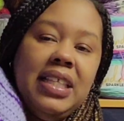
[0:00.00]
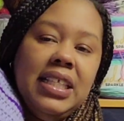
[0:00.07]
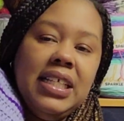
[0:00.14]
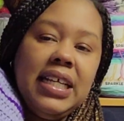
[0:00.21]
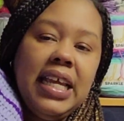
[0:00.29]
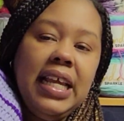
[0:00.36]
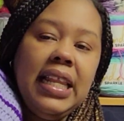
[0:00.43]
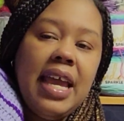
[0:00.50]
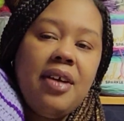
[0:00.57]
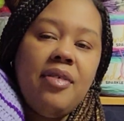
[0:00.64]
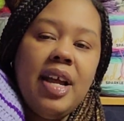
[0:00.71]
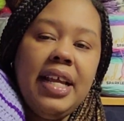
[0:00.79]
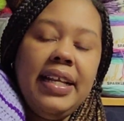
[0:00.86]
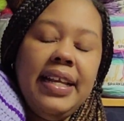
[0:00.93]
it looking
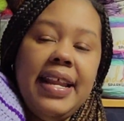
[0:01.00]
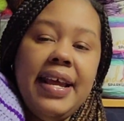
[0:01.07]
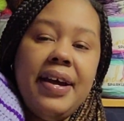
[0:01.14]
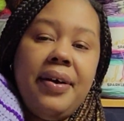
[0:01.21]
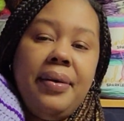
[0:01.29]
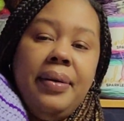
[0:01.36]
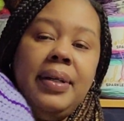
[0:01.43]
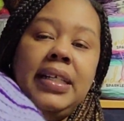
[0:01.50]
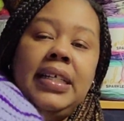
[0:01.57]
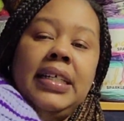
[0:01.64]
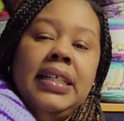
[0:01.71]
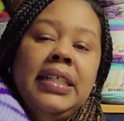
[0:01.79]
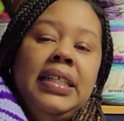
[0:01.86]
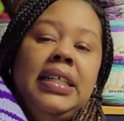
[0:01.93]
like right now.
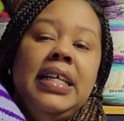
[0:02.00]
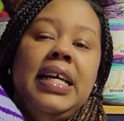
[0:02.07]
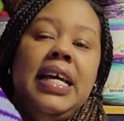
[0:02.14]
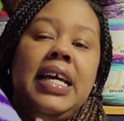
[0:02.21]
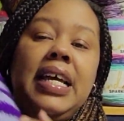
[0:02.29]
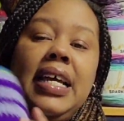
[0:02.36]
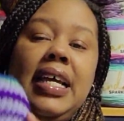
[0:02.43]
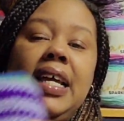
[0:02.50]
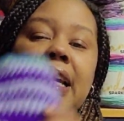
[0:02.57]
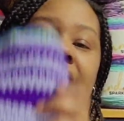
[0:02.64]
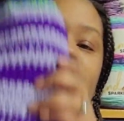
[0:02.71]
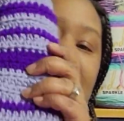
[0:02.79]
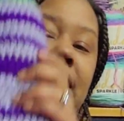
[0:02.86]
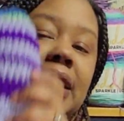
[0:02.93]

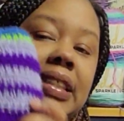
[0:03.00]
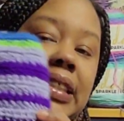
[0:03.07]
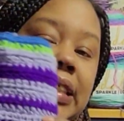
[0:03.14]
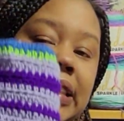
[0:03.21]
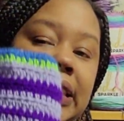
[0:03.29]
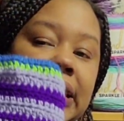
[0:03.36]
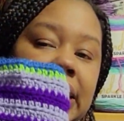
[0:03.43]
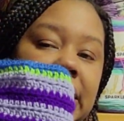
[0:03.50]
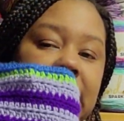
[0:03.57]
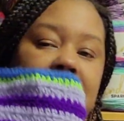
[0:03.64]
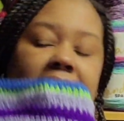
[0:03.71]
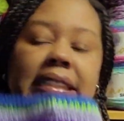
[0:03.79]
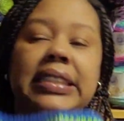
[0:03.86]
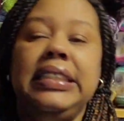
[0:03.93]
Yeah.
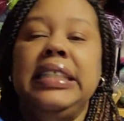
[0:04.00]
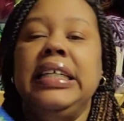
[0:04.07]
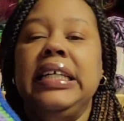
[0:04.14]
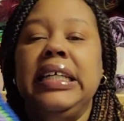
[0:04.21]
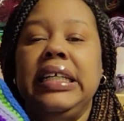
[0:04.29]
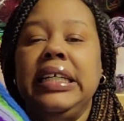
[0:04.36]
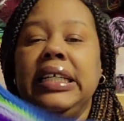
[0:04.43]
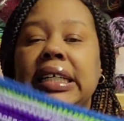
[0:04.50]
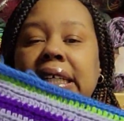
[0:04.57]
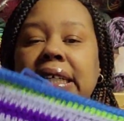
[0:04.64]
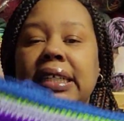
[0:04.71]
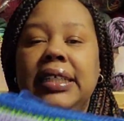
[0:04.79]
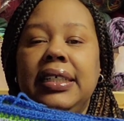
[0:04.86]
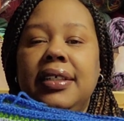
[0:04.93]

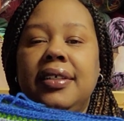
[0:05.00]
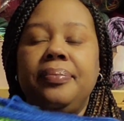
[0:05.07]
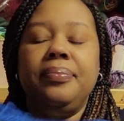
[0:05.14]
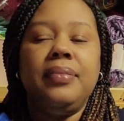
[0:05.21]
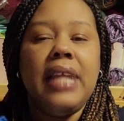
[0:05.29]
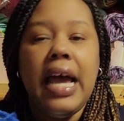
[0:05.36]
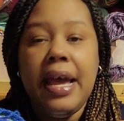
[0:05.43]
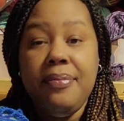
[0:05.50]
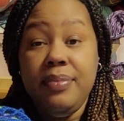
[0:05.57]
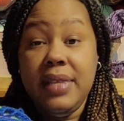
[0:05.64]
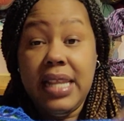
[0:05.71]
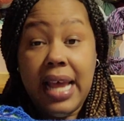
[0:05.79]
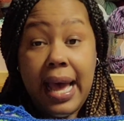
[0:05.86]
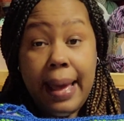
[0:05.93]
I have
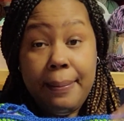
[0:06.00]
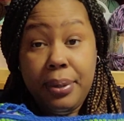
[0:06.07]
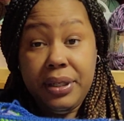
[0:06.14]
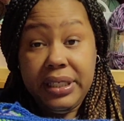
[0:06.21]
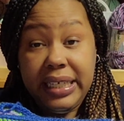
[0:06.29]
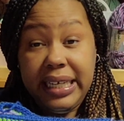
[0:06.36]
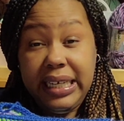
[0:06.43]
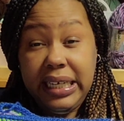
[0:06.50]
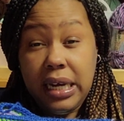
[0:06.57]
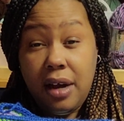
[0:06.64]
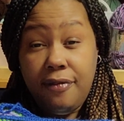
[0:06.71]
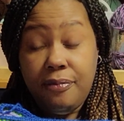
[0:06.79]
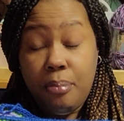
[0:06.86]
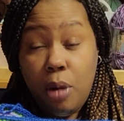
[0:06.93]
not put
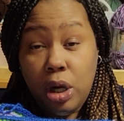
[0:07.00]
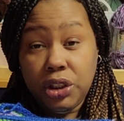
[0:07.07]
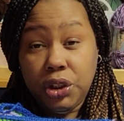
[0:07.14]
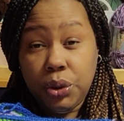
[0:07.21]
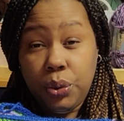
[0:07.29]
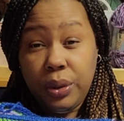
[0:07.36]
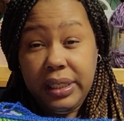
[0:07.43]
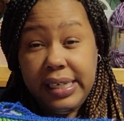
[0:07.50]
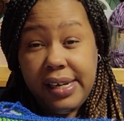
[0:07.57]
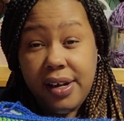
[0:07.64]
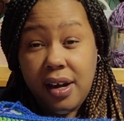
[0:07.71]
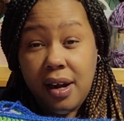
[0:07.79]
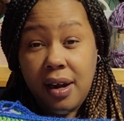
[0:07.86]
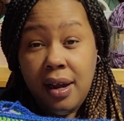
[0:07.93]
any of March on
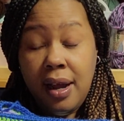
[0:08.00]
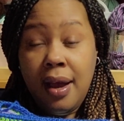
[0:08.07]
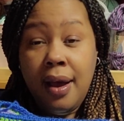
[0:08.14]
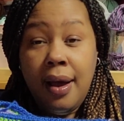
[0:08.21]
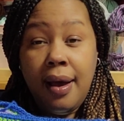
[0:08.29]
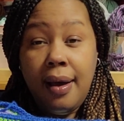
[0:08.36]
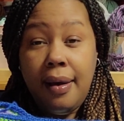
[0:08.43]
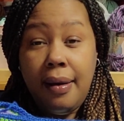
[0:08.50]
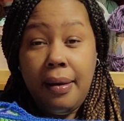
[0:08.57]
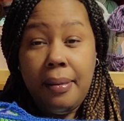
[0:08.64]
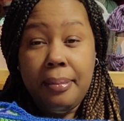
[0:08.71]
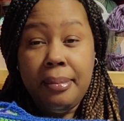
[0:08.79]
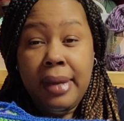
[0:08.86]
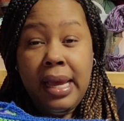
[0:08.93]
there.
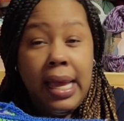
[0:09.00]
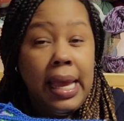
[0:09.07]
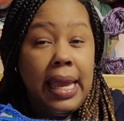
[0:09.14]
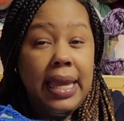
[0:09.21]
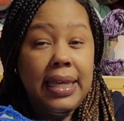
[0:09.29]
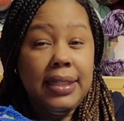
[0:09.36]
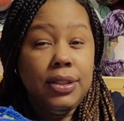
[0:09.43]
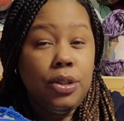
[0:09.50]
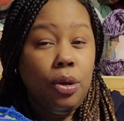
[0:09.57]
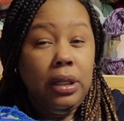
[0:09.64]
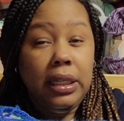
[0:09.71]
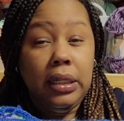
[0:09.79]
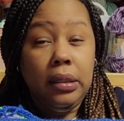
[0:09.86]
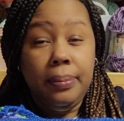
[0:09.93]
And
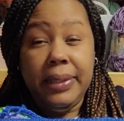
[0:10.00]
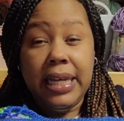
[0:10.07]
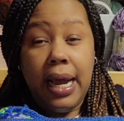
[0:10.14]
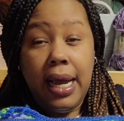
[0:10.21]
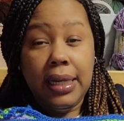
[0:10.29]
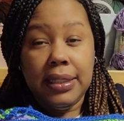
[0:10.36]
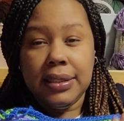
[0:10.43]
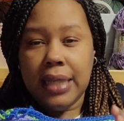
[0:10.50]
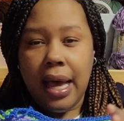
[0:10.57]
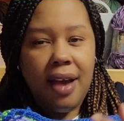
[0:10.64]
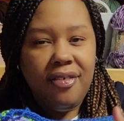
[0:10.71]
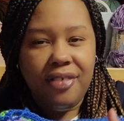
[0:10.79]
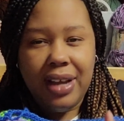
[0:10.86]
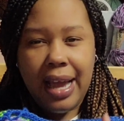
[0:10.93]
totally to be honest,
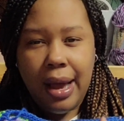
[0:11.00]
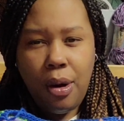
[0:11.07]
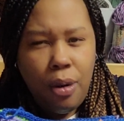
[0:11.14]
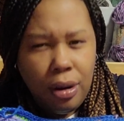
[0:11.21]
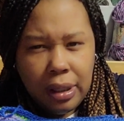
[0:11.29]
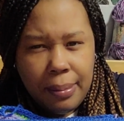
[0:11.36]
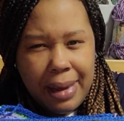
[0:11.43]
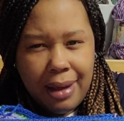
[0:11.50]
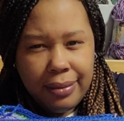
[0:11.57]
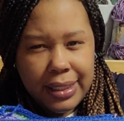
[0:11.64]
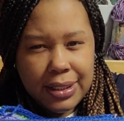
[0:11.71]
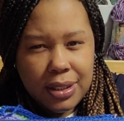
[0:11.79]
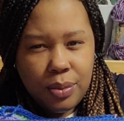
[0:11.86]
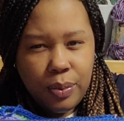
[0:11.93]
I forgot all
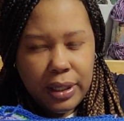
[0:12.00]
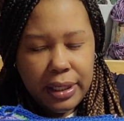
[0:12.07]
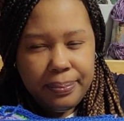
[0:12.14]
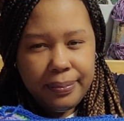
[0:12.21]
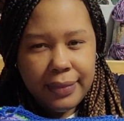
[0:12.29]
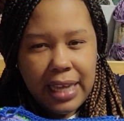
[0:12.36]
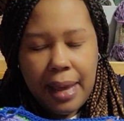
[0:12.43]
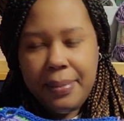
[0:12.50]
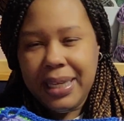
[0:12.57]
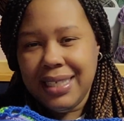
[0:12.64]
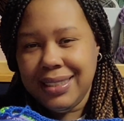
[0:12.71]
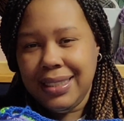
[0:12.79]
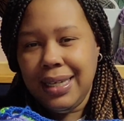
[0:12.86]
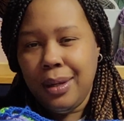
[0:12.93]
about this one. I
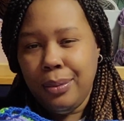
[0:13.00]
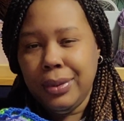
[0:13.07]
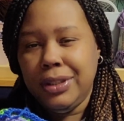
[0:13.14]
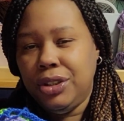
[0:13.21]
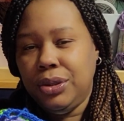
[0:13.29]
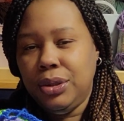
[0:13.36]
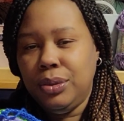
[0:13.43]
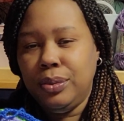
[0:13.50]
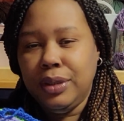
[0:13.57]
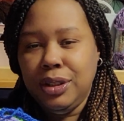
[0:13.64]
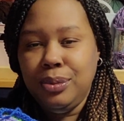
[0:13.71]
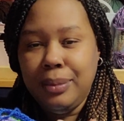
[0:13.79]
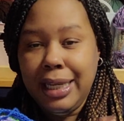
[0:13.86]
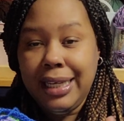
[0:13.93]
mean, isn't that what you do
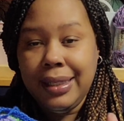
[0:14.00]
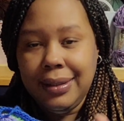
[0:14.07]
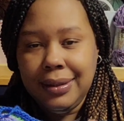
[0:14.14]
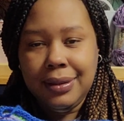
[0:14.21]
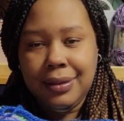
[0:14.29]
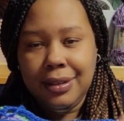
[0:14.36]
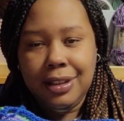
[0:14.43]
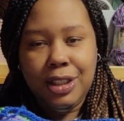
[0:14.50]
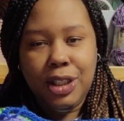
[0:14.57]
when you're making,